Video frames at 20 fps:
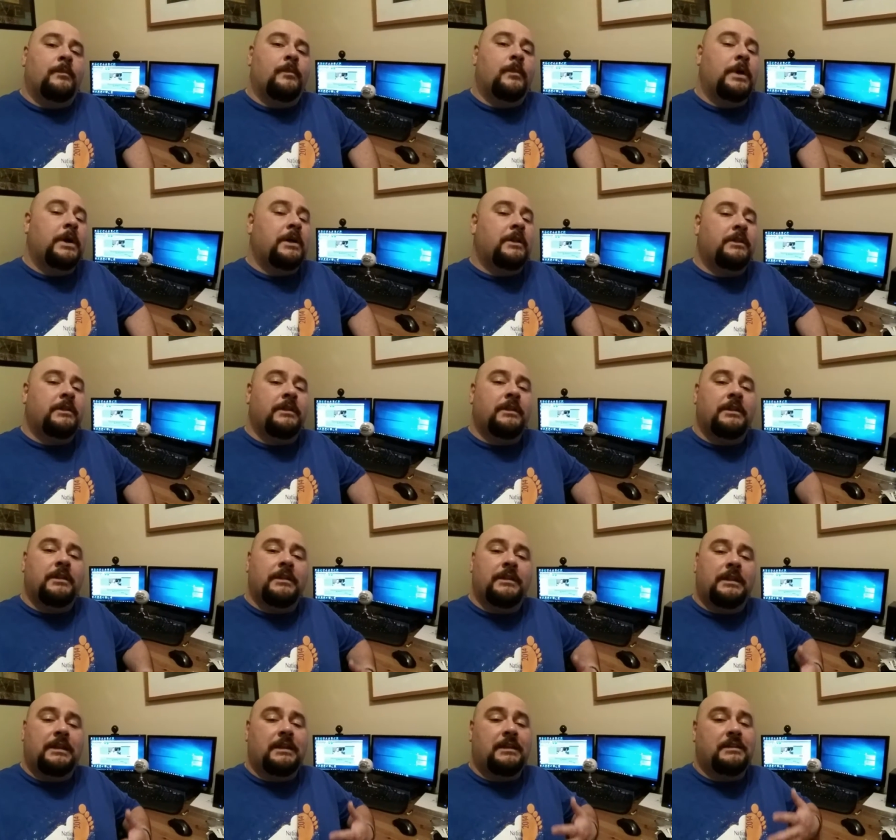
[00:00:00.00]
Well,
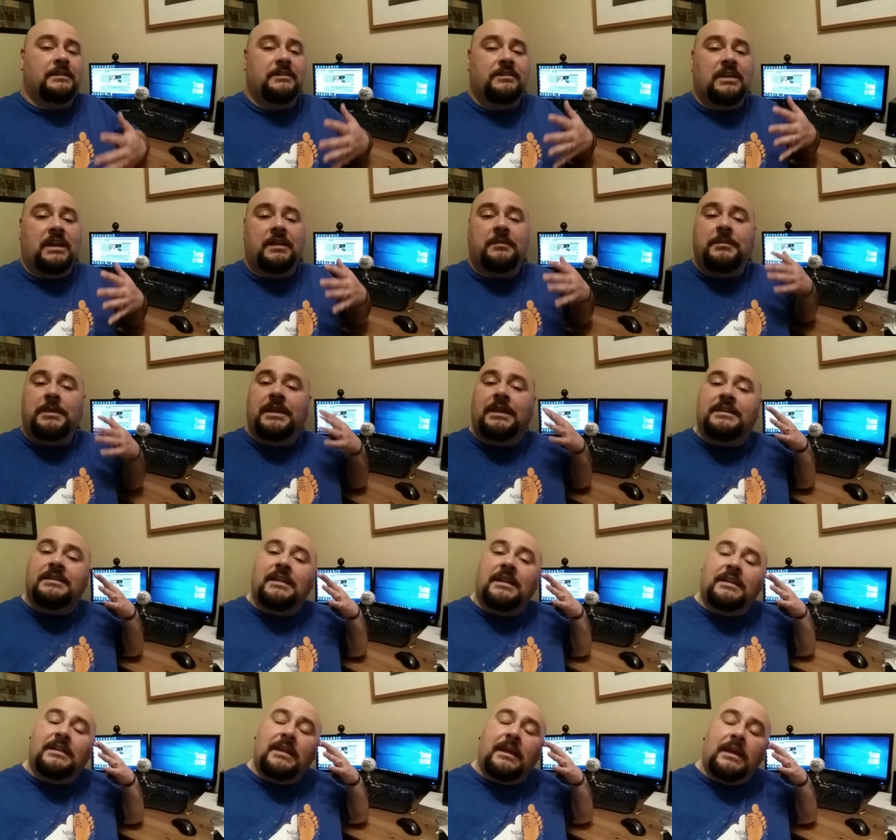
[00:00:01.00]
ladies and gentlemen, it's
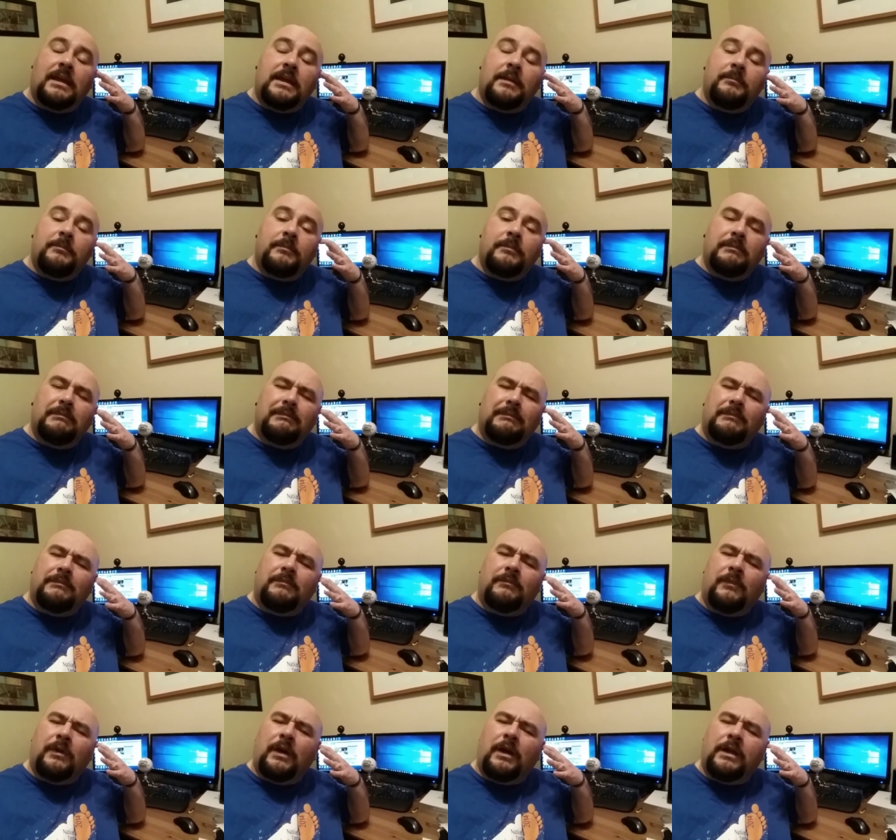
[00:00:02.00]
that time
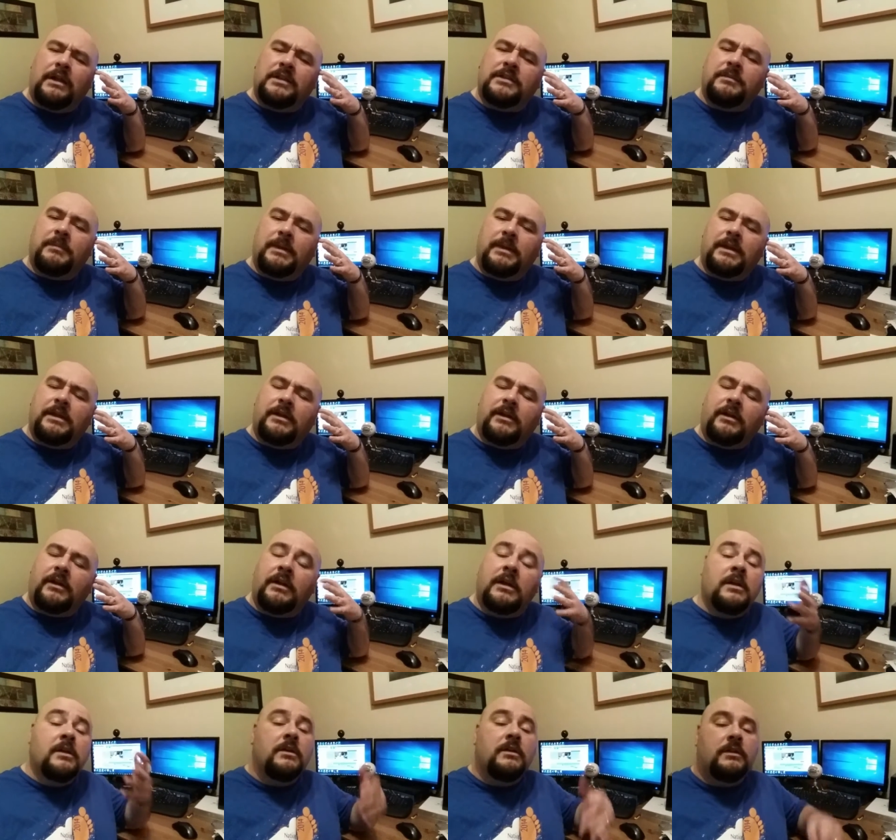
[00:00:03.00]
where I itch my
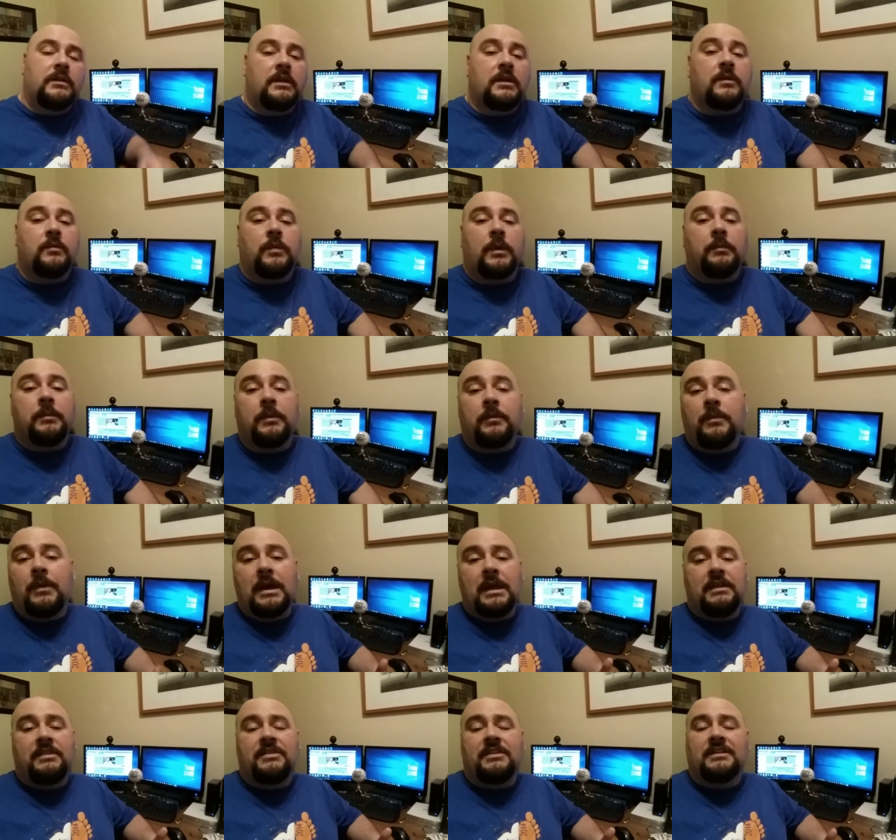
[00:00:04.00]
ear. No, where we
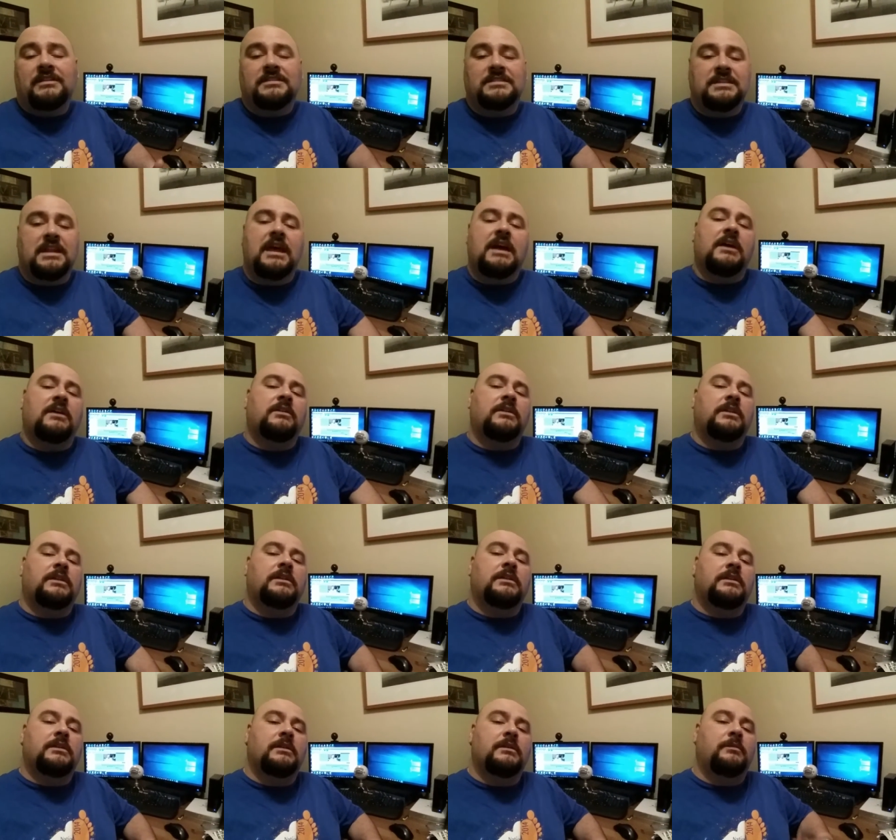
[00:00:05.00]
quiet things down
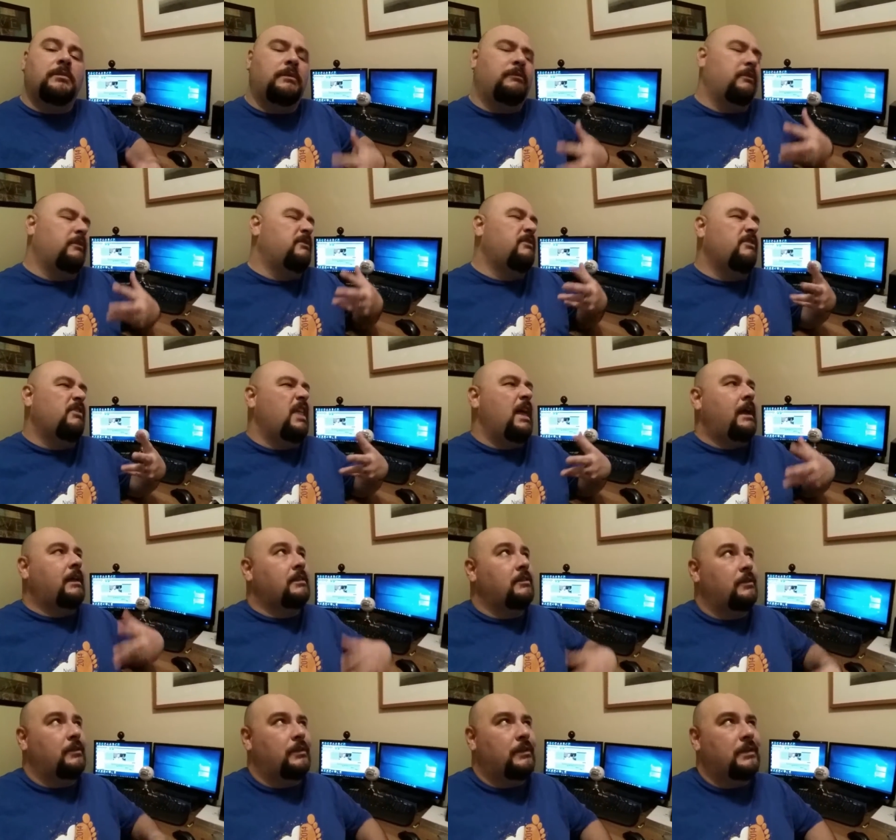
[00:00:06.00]
and we
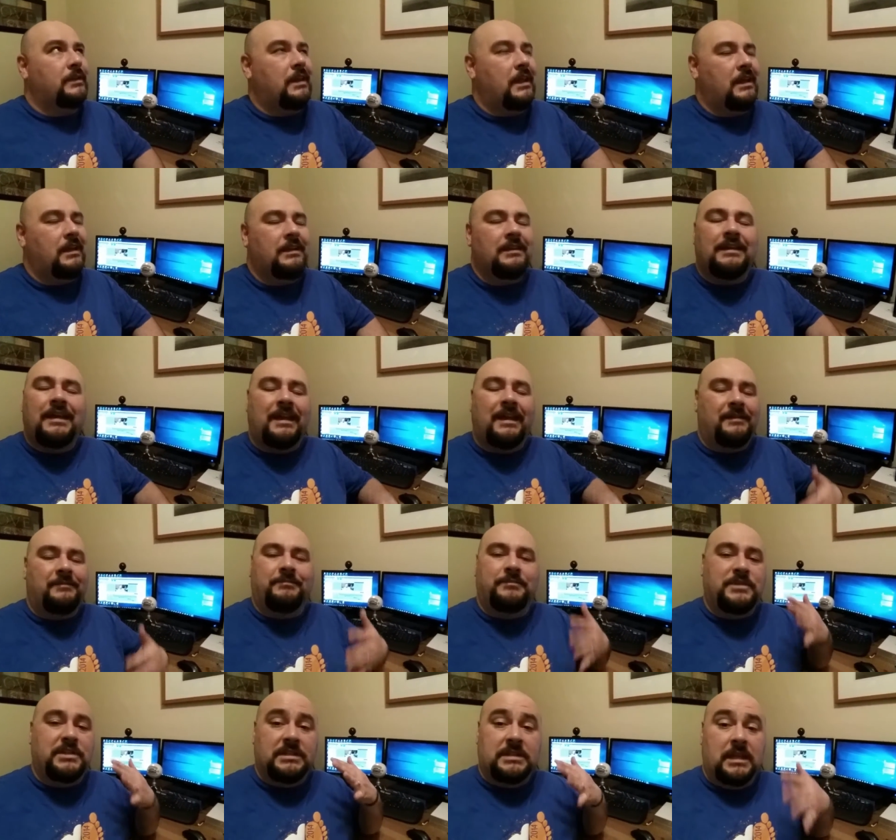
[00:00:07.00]
reflect on the day.
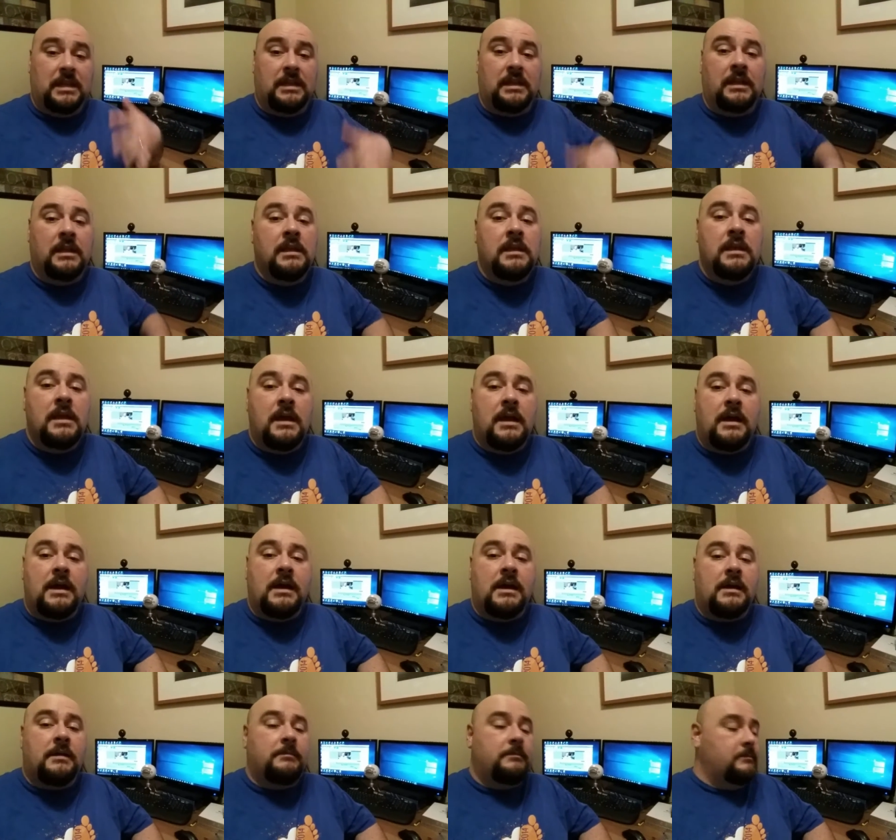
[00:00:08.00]
I'm just kidding.
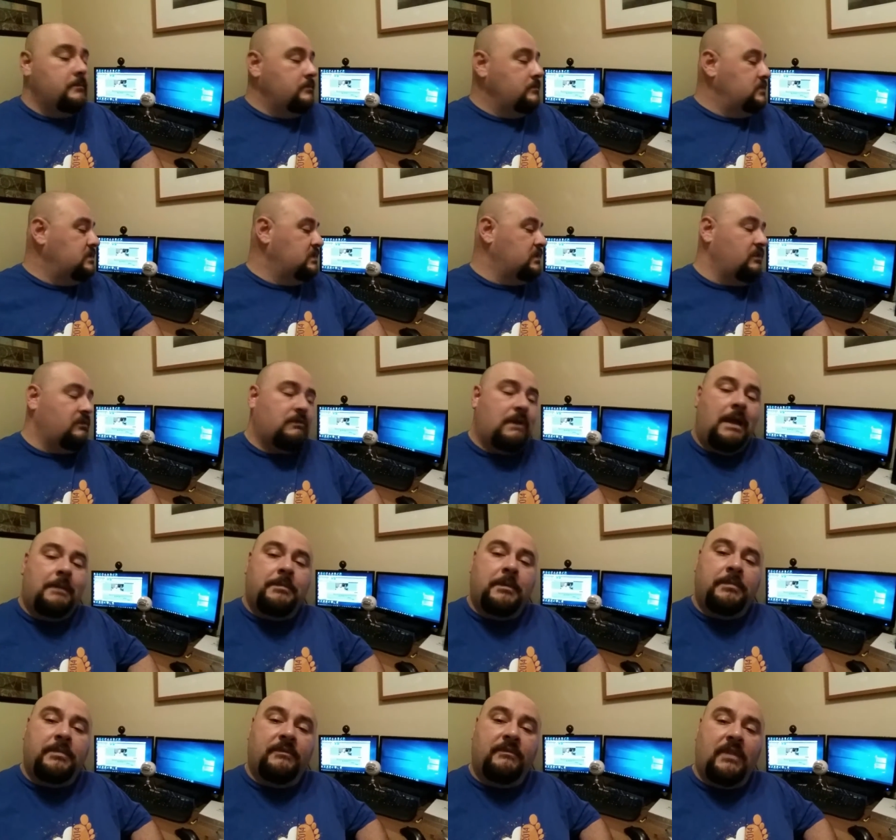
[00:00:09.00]
Um, I'm just going to
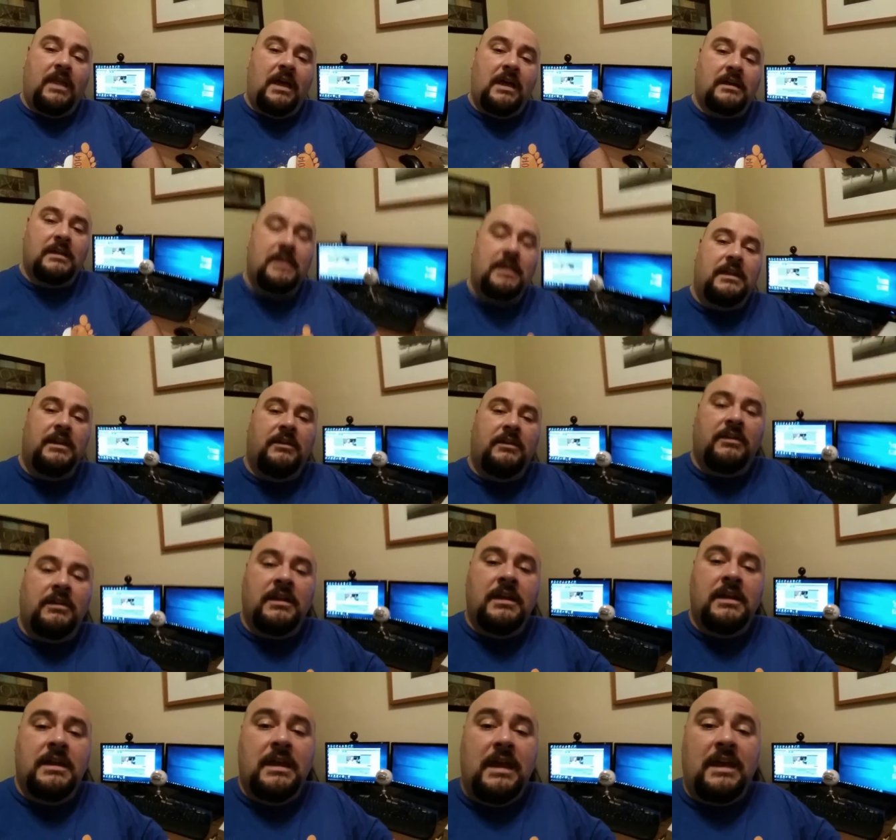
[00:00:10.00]
wrap up the vlog here.
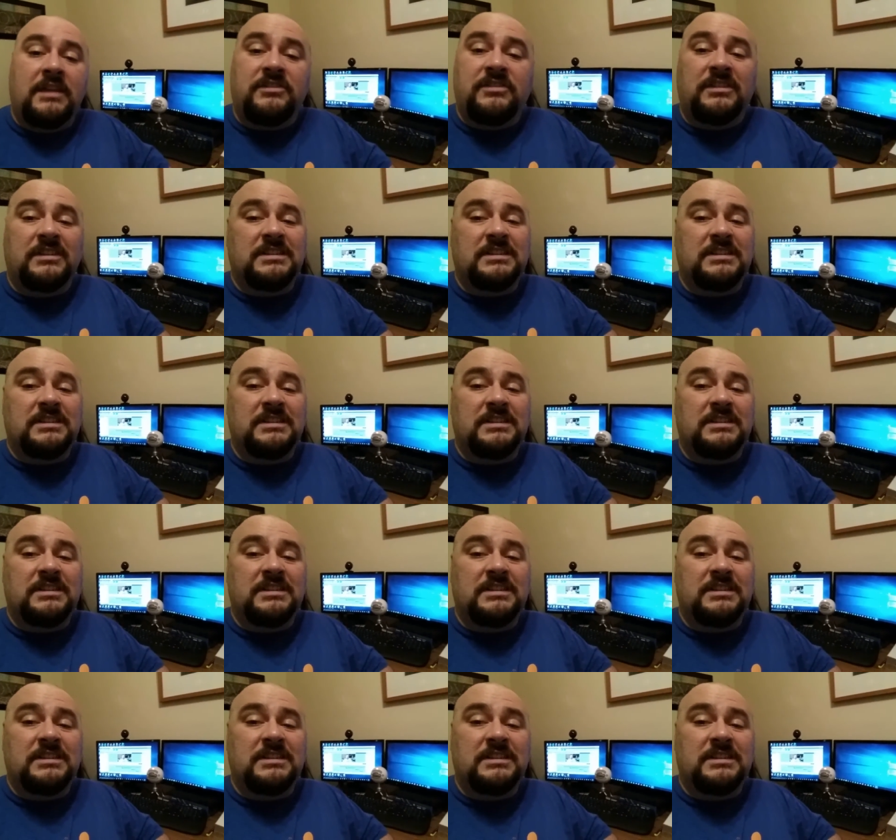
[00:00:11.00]
As you